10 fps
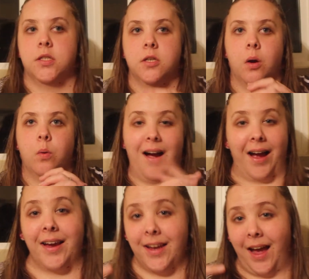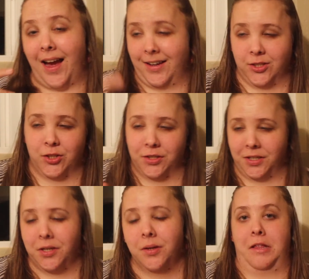So I actually,